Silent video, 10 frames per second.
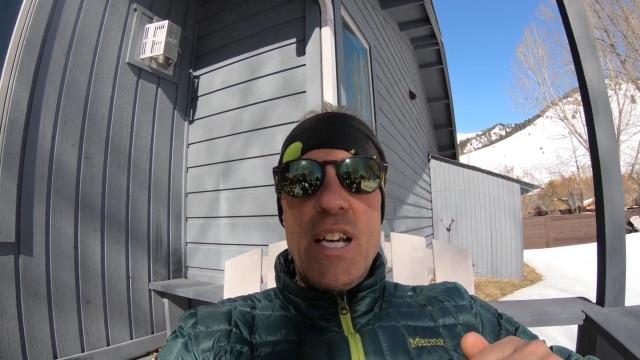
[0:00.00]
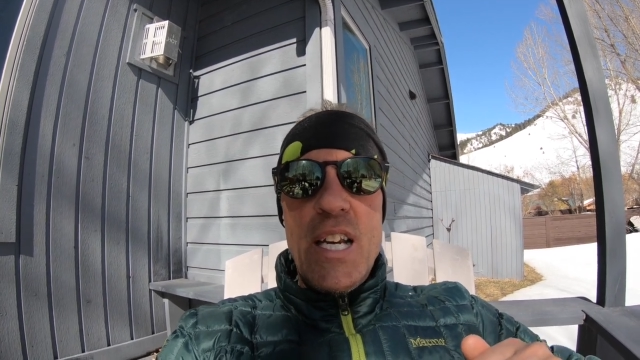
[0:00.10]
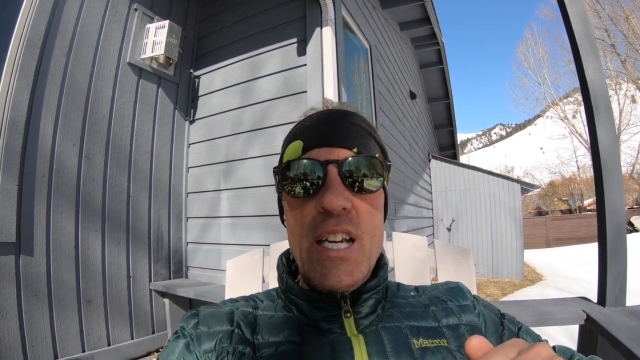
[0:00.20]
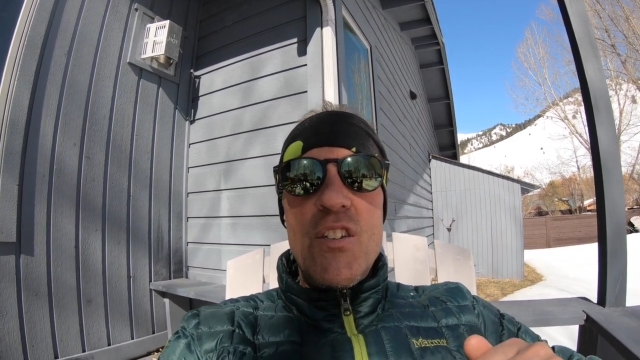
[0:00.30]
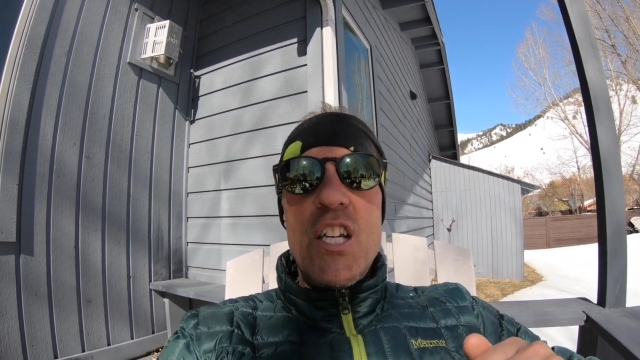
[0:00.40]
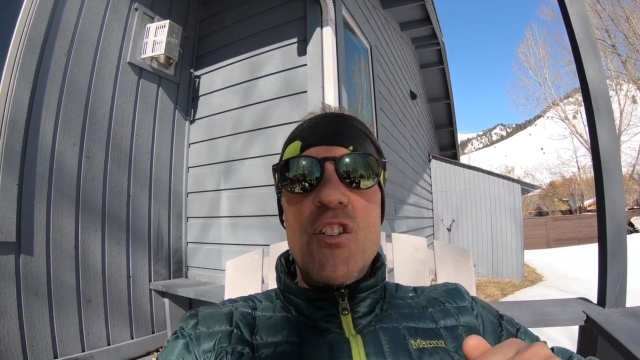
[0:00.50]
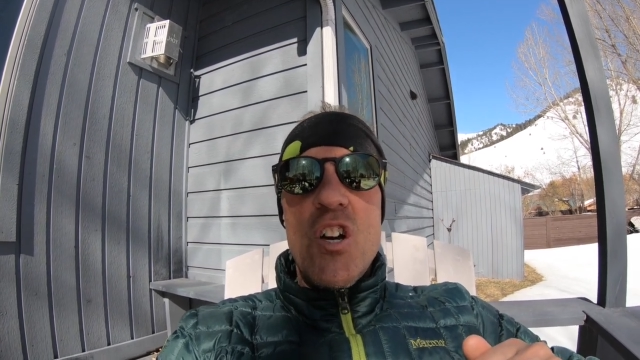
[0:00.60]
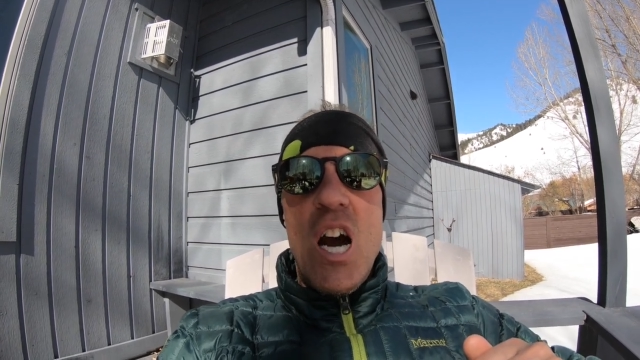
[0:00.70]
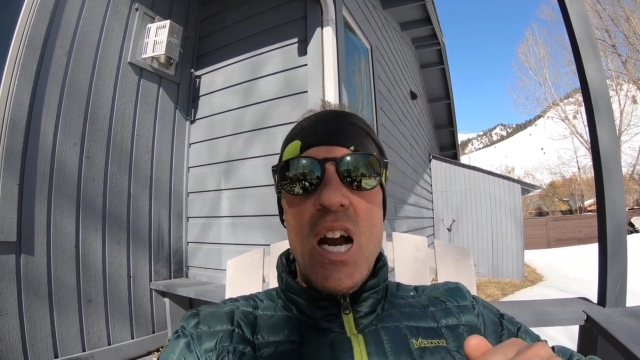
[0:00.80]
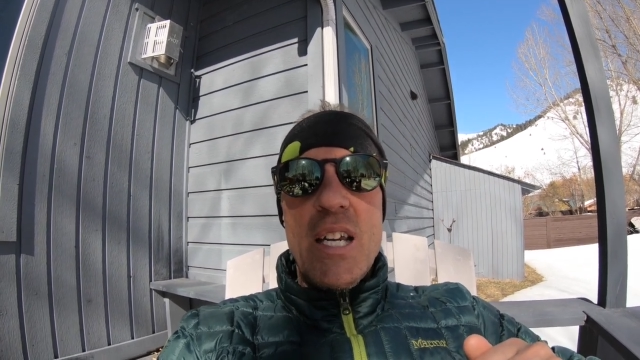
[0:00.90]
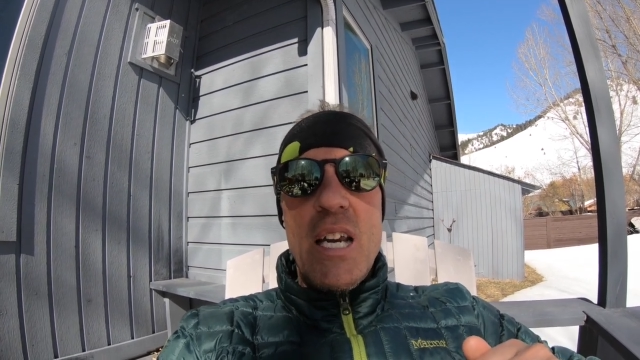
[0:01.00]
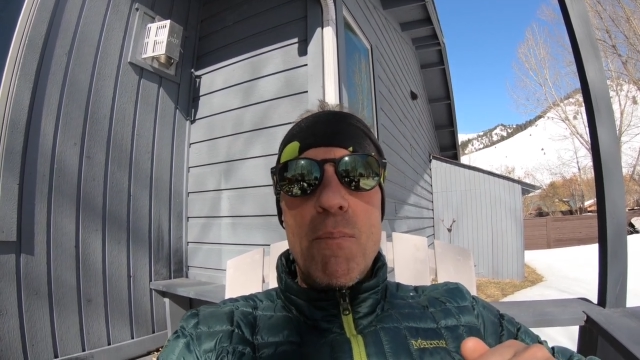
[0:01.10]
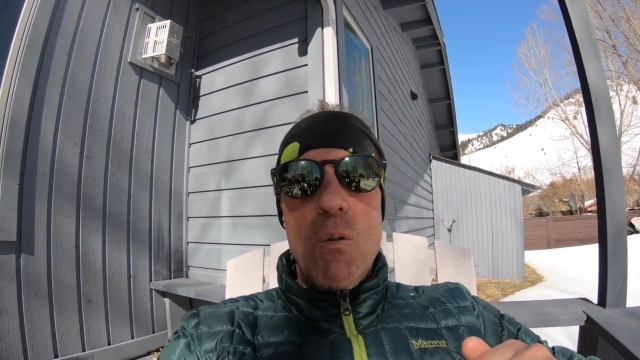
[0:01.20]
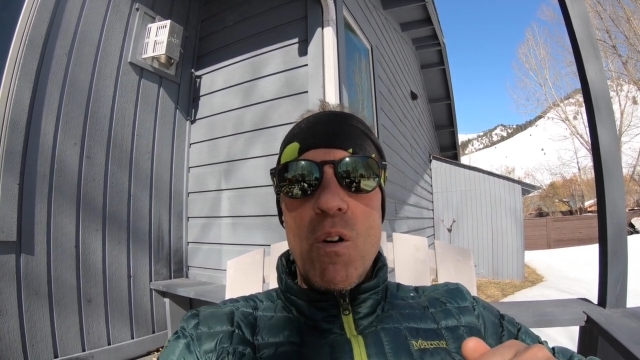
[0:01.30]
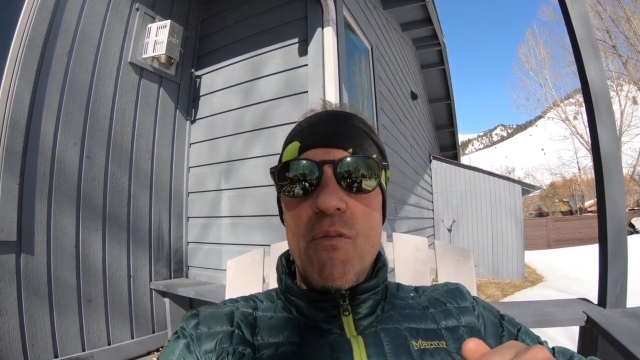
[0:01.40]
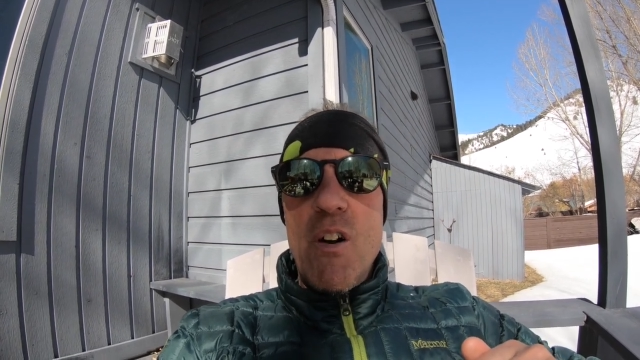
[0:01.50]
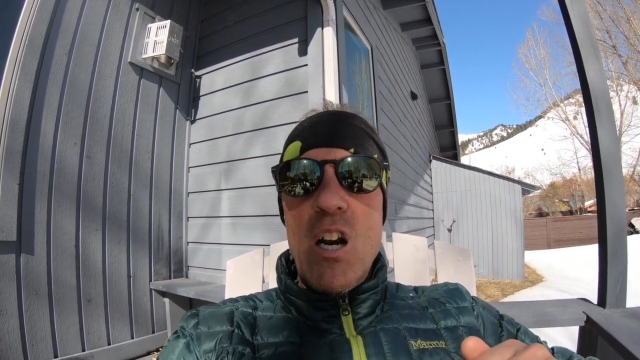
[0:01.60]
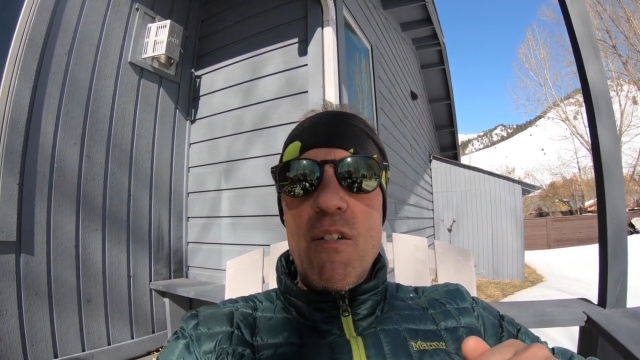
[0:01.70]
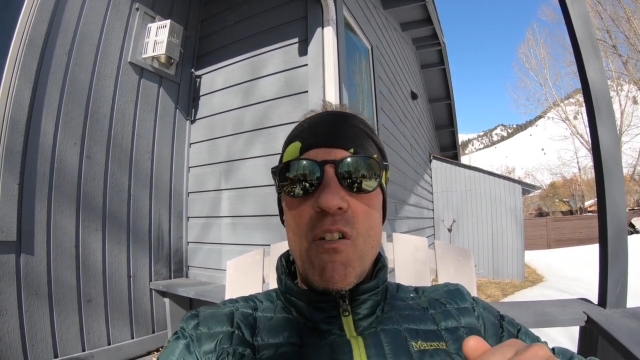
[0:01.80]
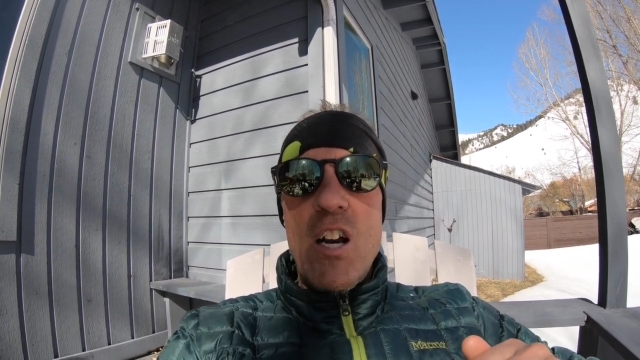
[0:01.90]
easy jogging, but with
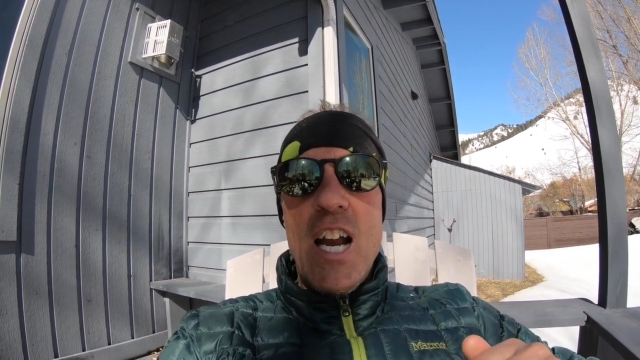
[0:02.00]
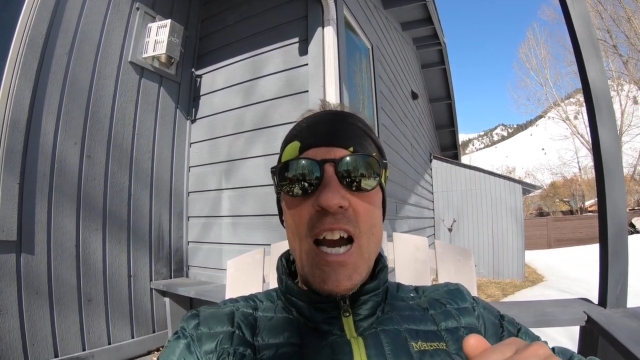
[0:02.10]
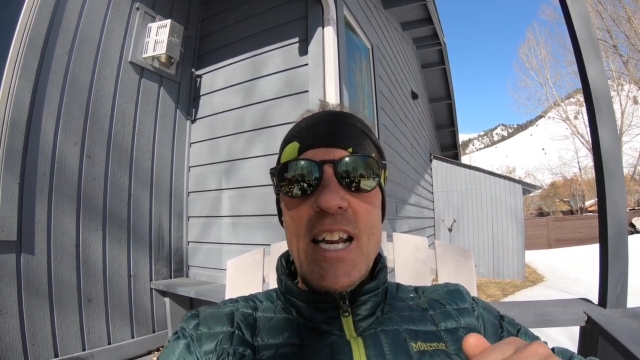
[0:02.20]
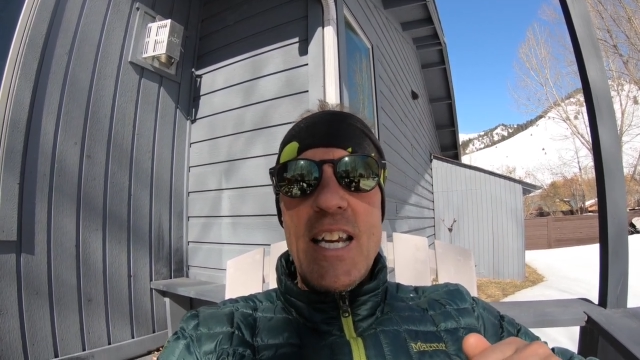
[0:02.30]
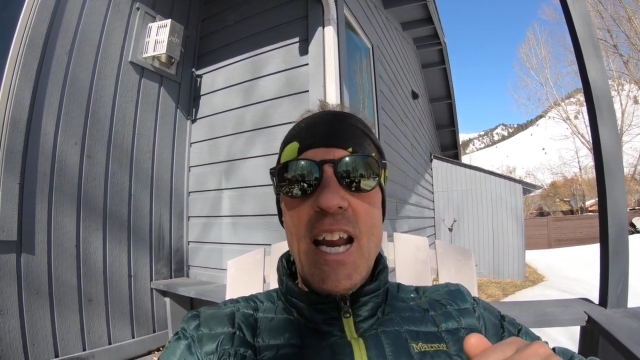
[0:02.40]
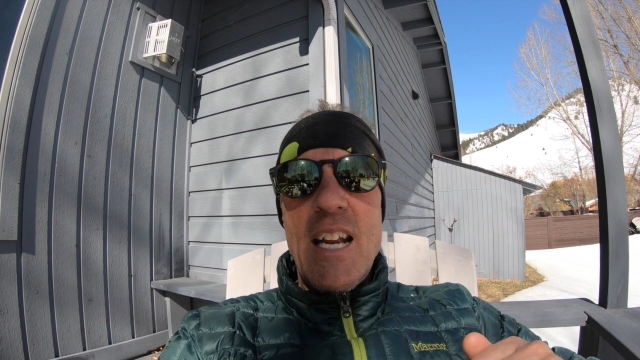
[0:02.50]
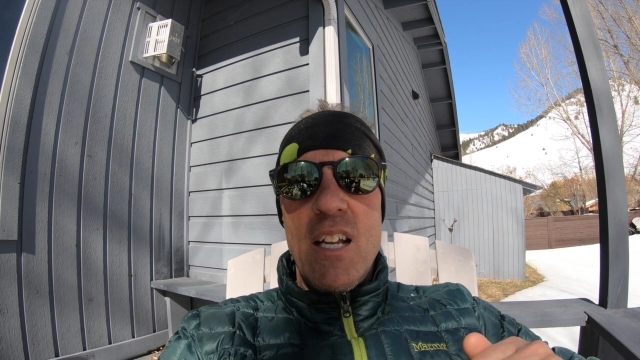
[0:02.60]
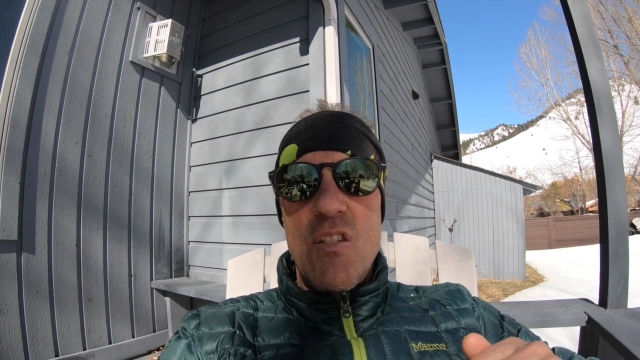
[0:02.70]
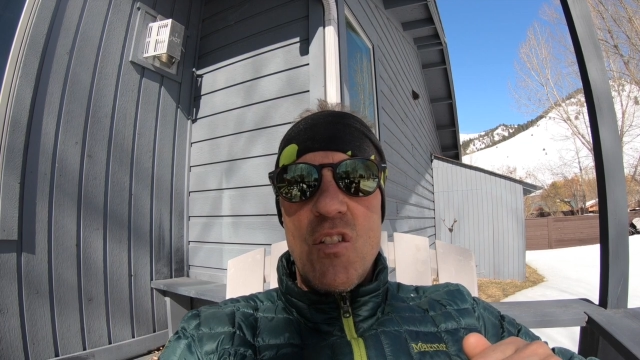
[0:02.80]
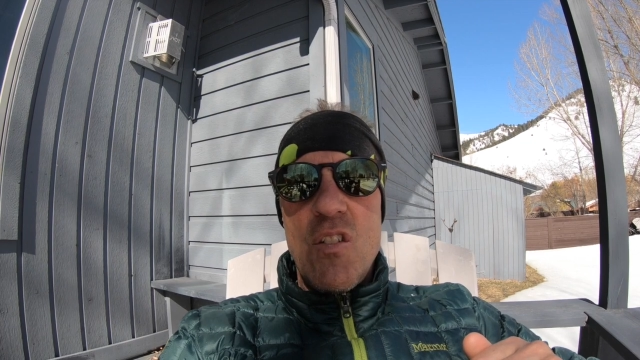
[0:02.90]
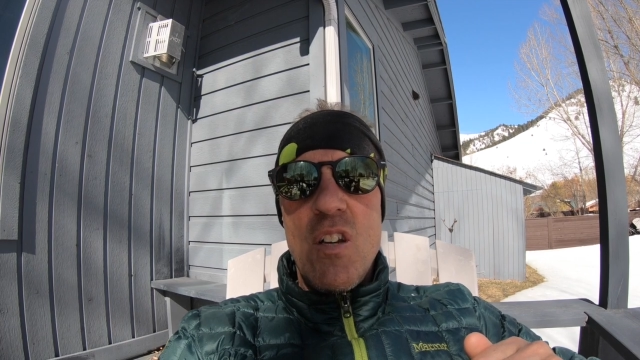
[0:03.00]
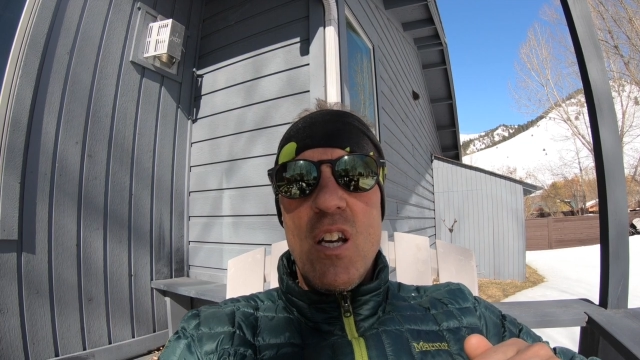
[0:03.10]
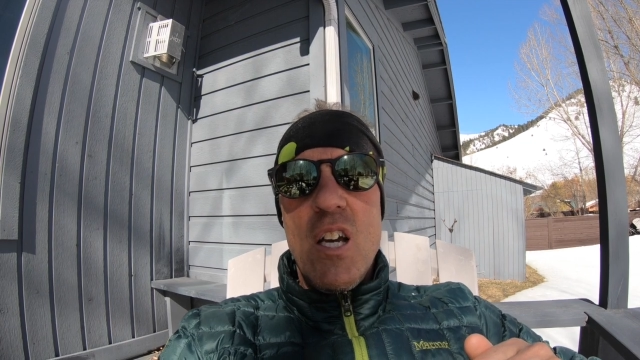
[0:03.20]
very, very high cadence